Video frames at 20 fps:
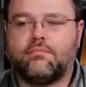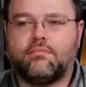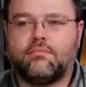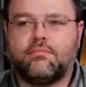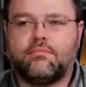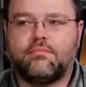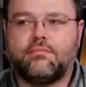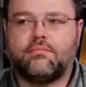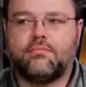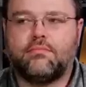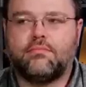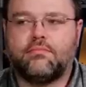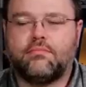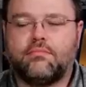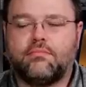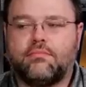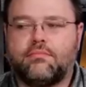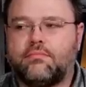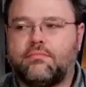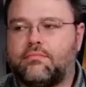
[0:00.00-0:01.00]

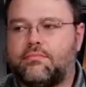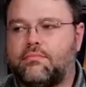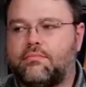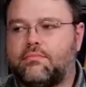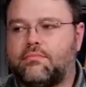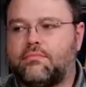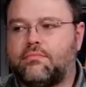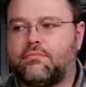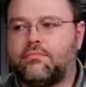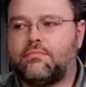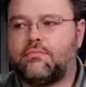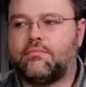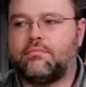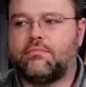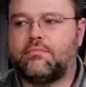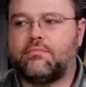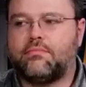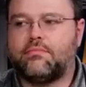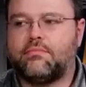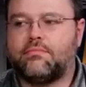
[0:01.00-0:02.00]

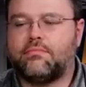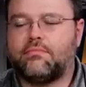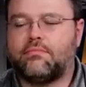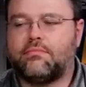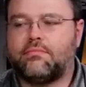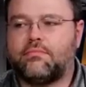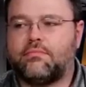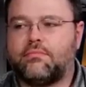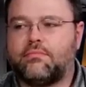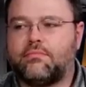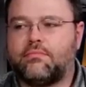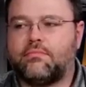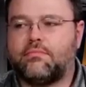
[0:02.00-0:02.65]
(silent)